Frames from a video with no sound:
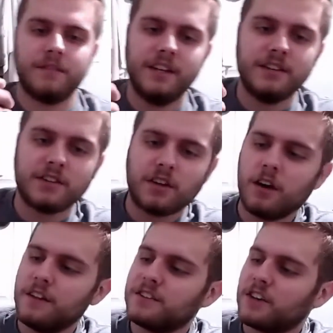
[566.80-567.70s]

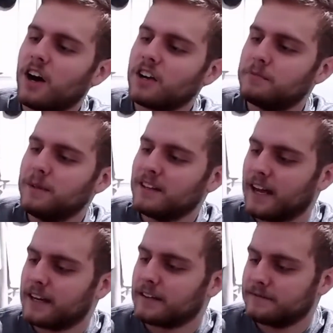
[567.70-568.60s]
This cost me
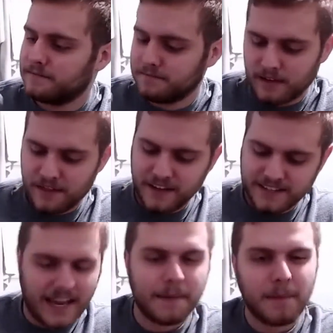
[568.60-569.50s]
like I think
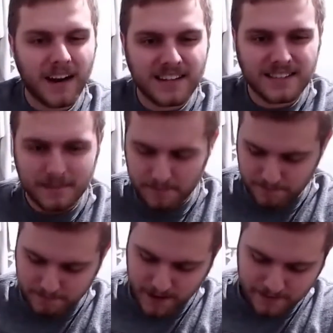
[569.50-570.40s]
$10,
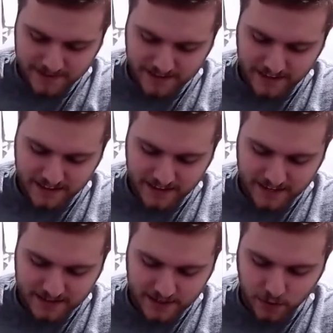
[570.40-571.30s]
maybe slightly
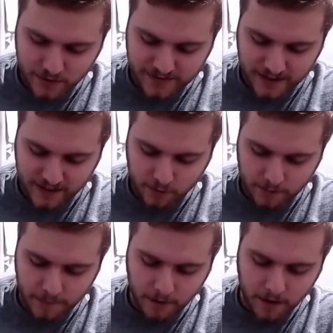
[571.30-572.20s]
less. I don't exactly
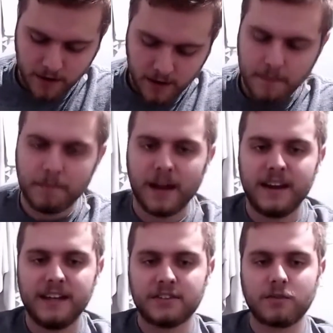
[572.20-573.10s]
remember. But
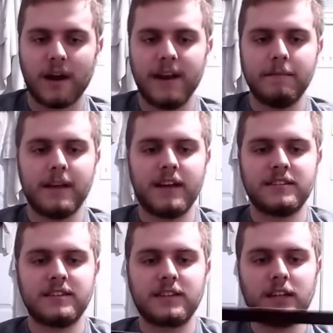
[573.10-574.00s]
it's great
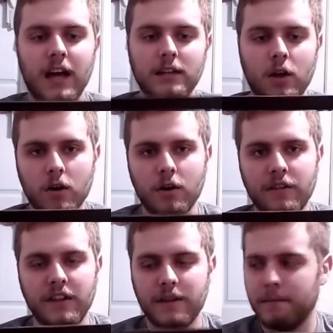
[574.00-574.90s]
because it's a lot longer
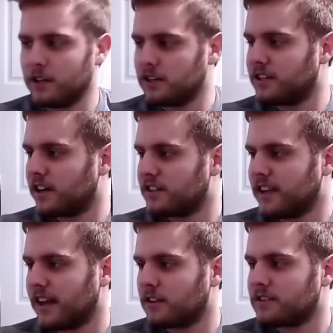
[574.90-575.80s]
than the military
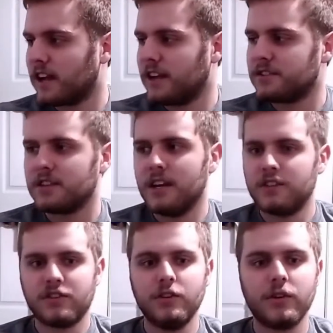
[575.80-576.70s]
standard size,
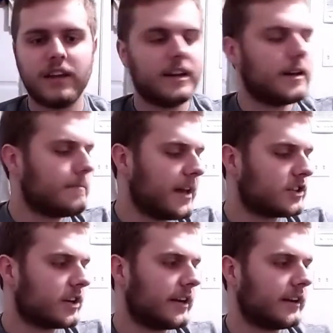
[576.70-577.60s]
so you can
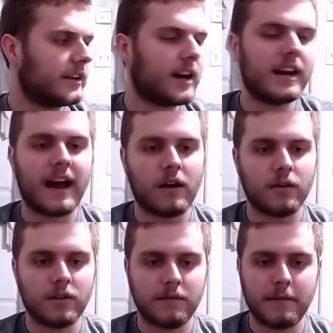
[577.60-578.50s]
measure it and cut it
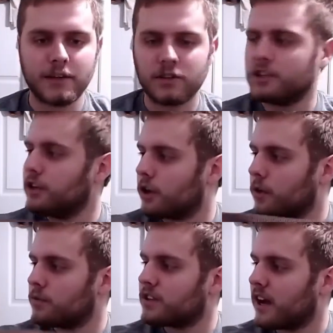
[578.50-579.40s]
out, measure it to your
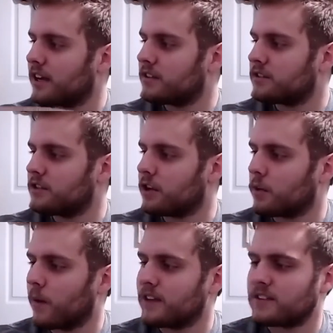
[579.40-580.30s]
own size, to your
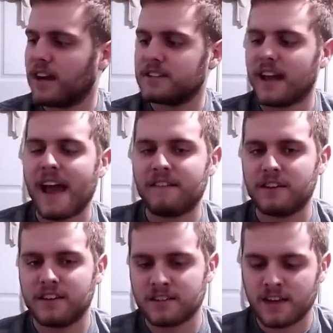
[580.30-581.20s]
own waist size. I
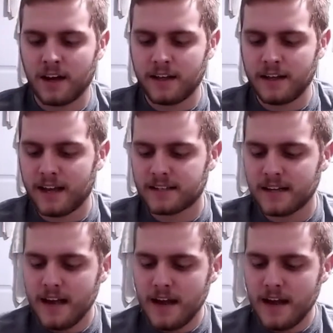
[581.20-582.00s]
haven't cut it yet.